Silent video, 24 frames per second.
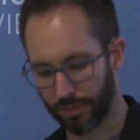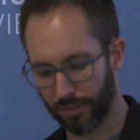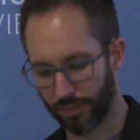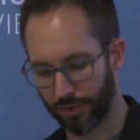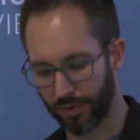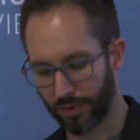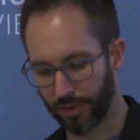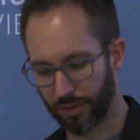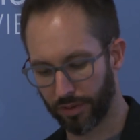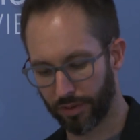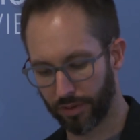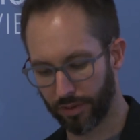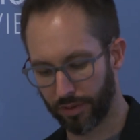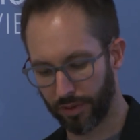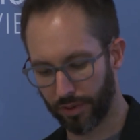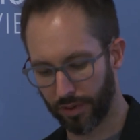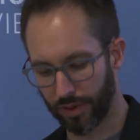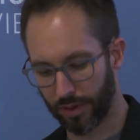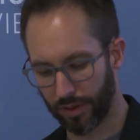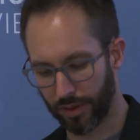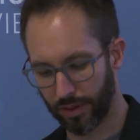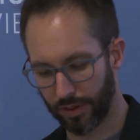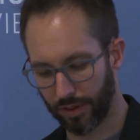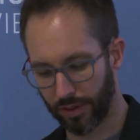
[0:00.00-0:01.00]
So
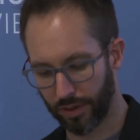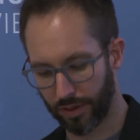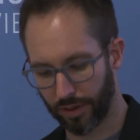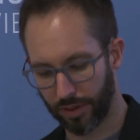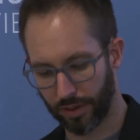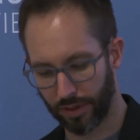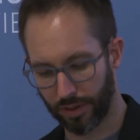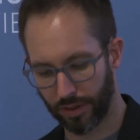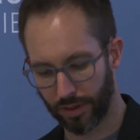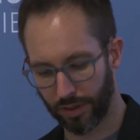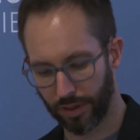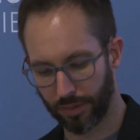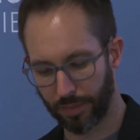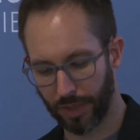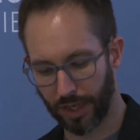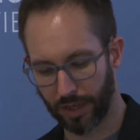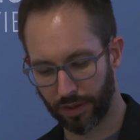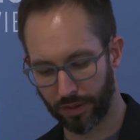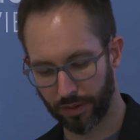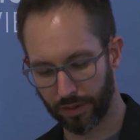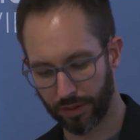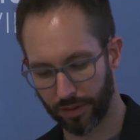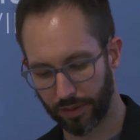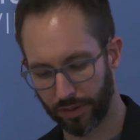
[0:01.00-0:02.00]

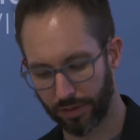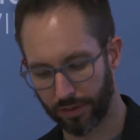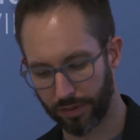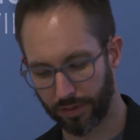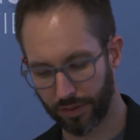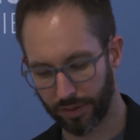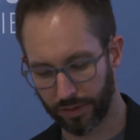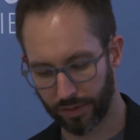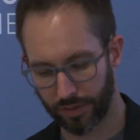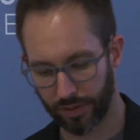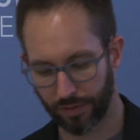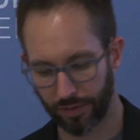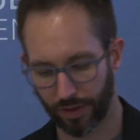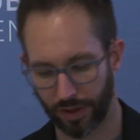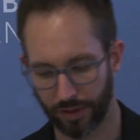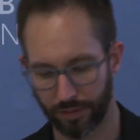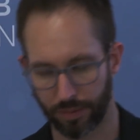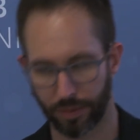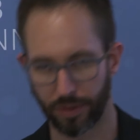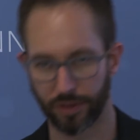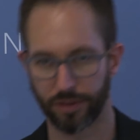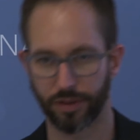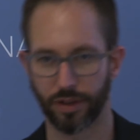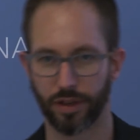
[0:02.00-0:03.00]
about
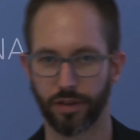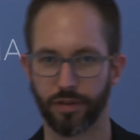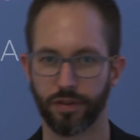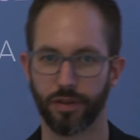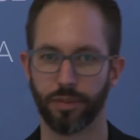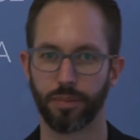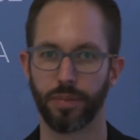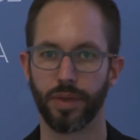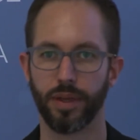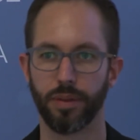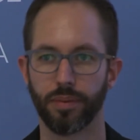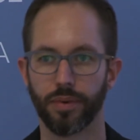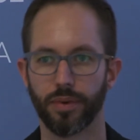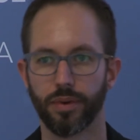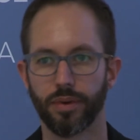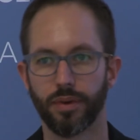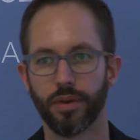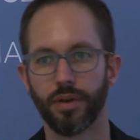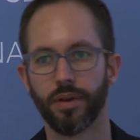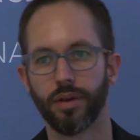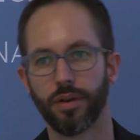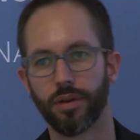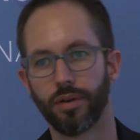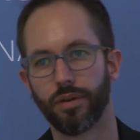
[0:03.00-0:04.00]
65% of the
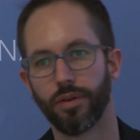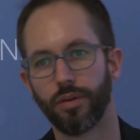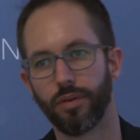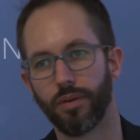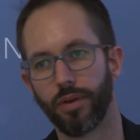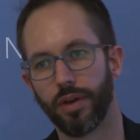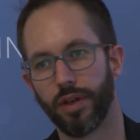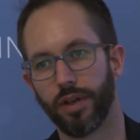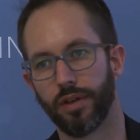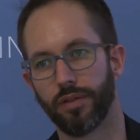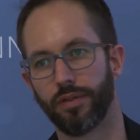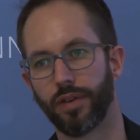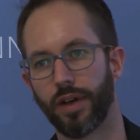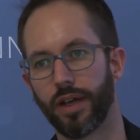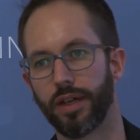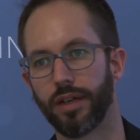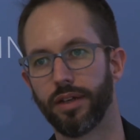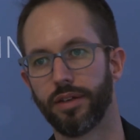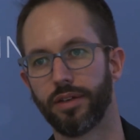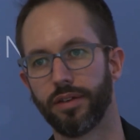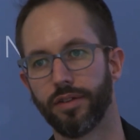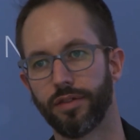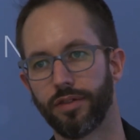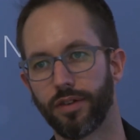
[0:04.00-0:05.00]
people who we
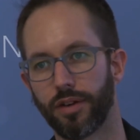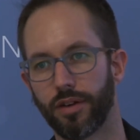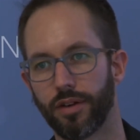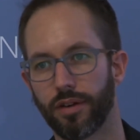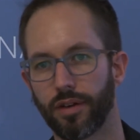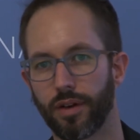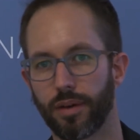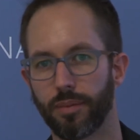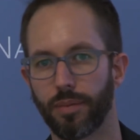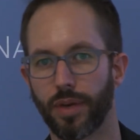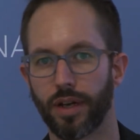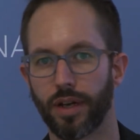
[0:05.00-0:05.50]
invited to follow our